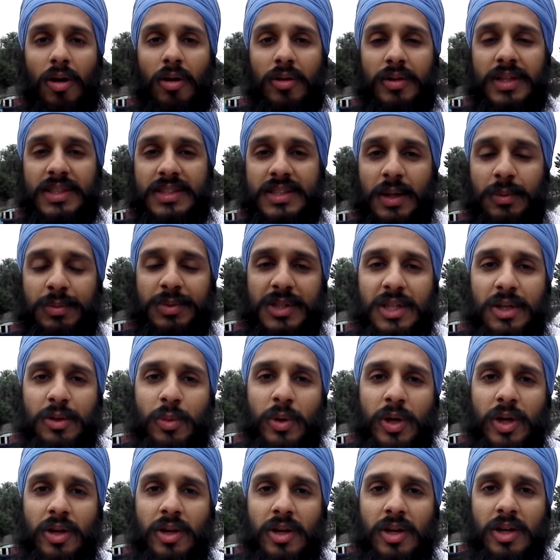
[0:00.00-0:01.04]
On this episode,
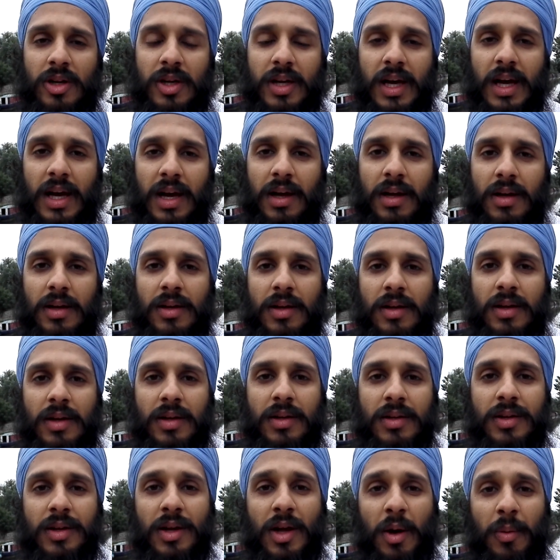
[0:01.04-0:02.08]
we're going to look at
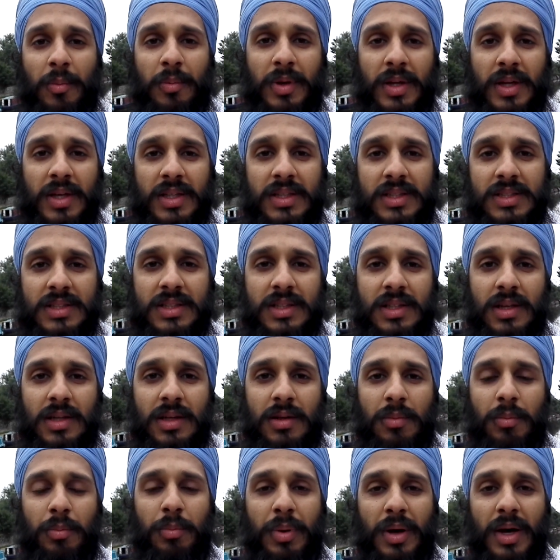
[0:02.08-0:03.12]
numbness,
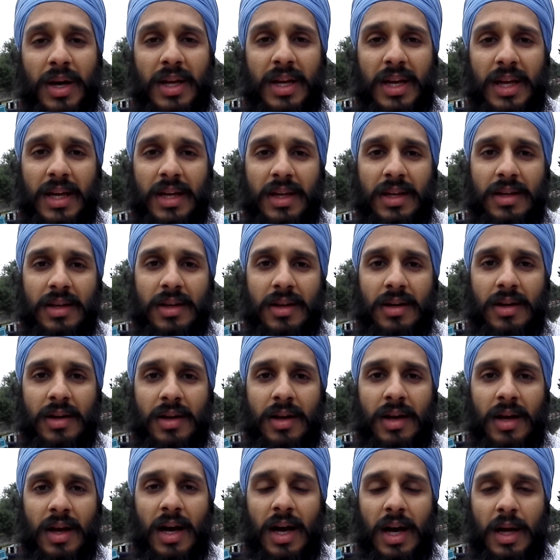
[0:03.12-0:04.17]
burning,
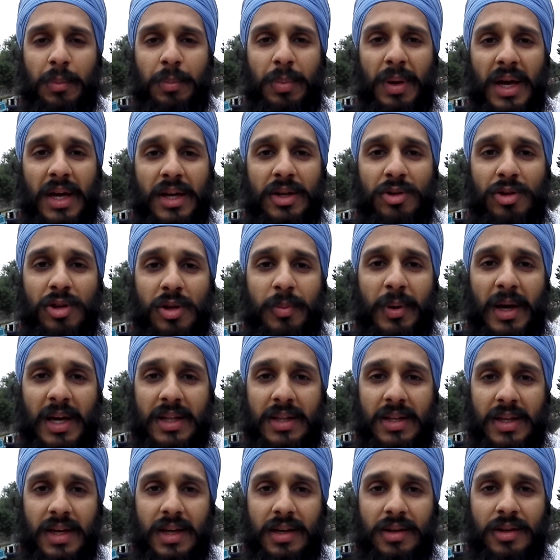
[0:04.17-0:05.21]
and pain on the back
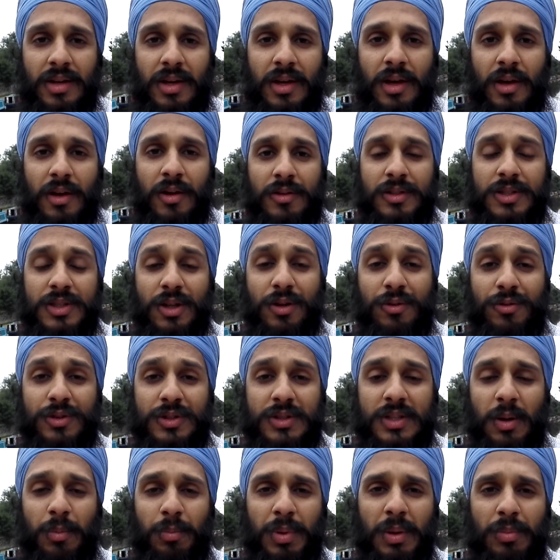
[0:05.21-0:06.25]
of the head. So for
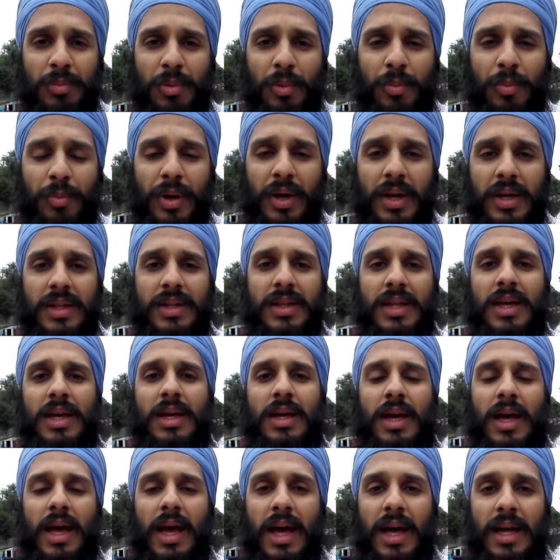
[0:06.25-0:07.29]
some people, putting
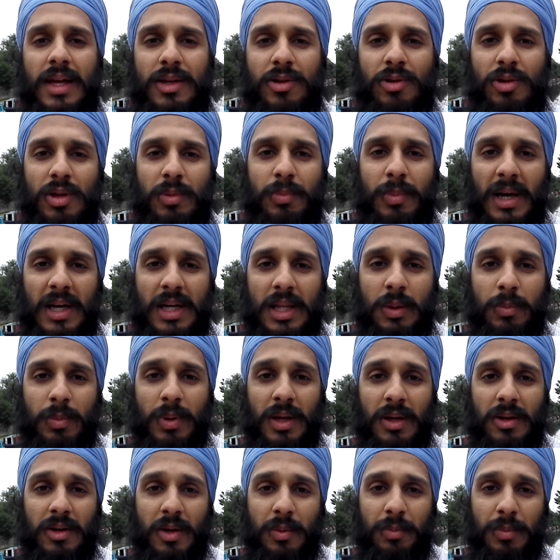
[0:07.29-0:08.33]
their head on the back of the
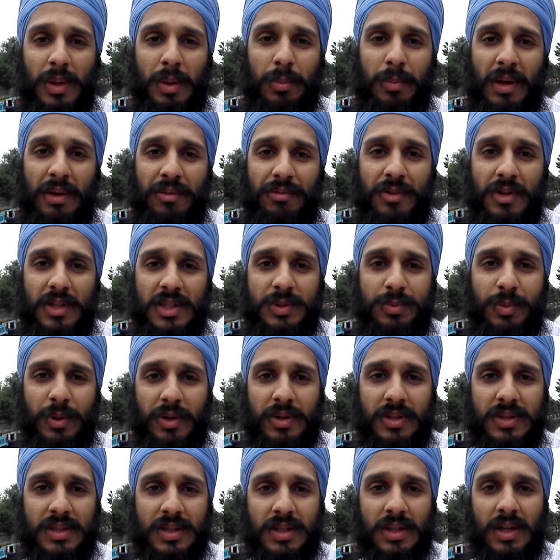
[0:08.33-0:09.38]
pillow can be a painful
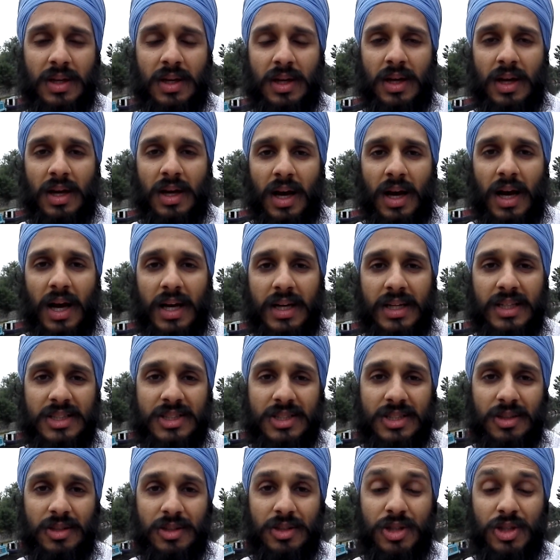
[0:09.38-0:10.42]
experience. And
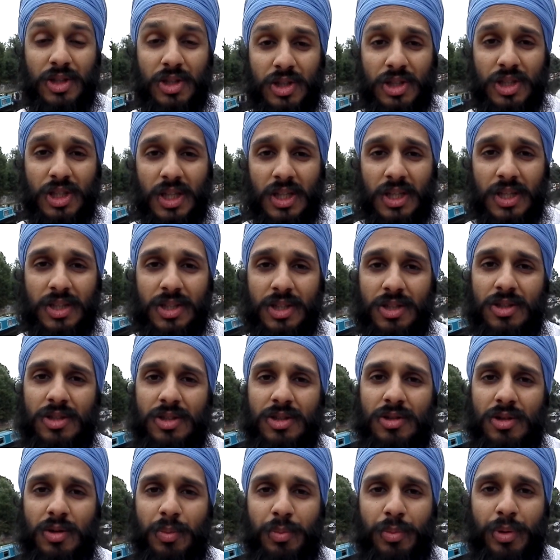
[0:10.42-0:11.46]
it's usually due
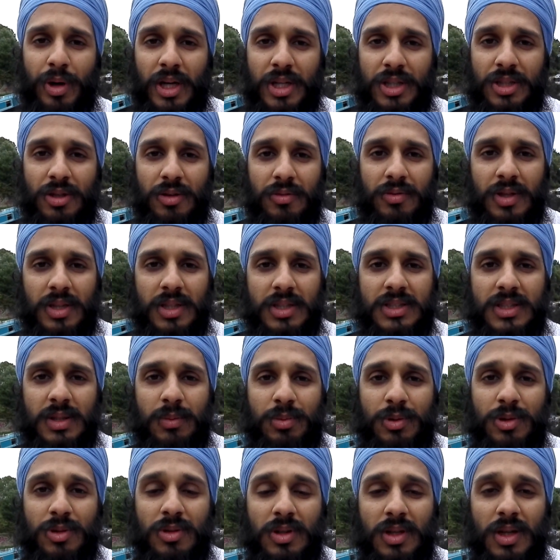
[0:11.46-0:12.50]
to compression of the
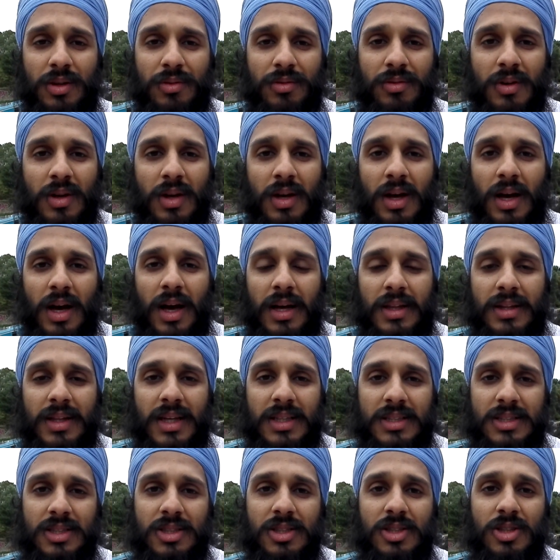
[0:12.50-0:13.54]
occipital nerve, and
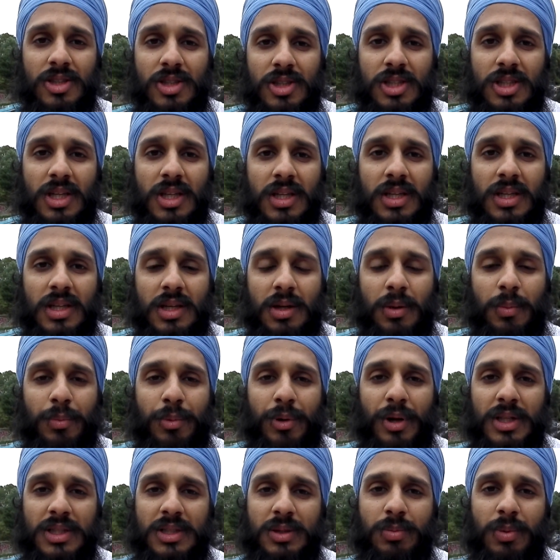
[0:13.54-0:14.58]
that's usually
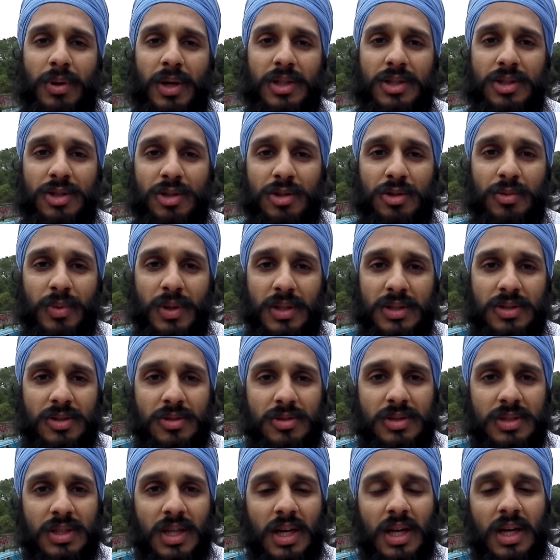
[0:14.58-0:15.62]
compressed by two
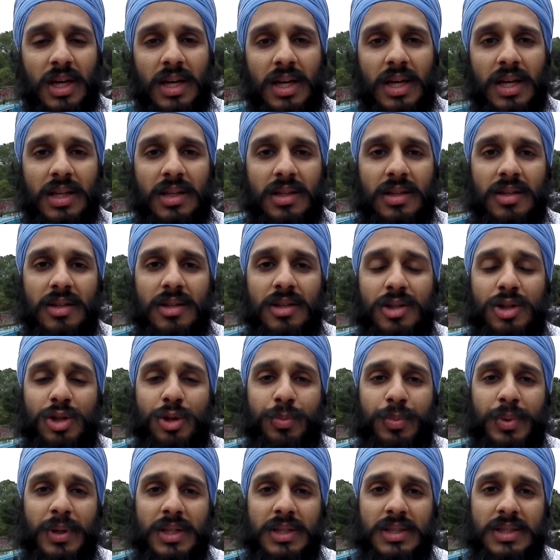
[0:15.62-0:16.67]
muscles, either the
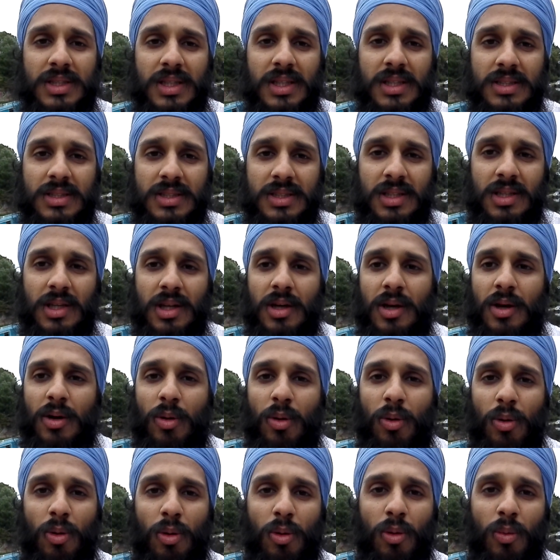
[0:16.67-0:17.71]
trapezius
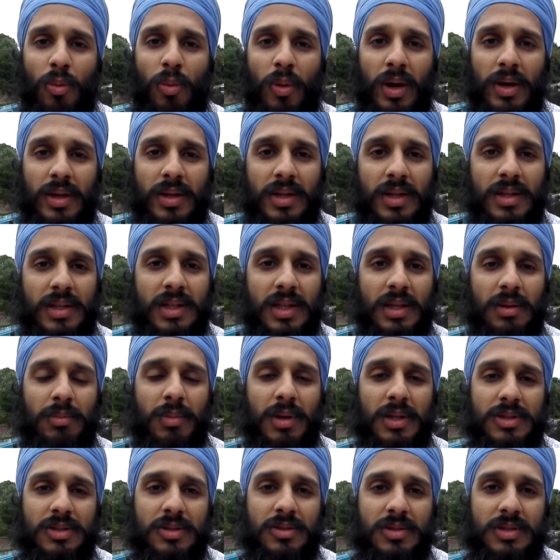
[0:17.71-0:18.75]
or one of the deep
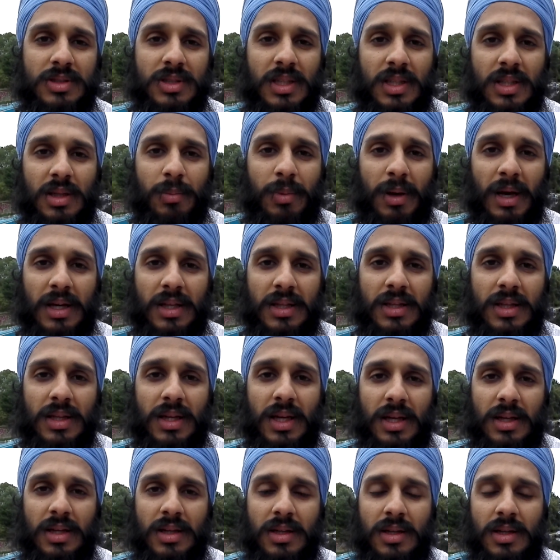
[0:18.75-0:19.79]
muscles in the back of the
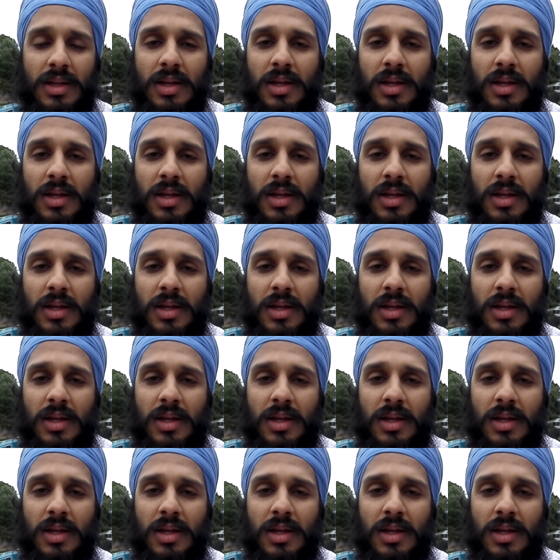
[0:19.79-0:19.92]
neck.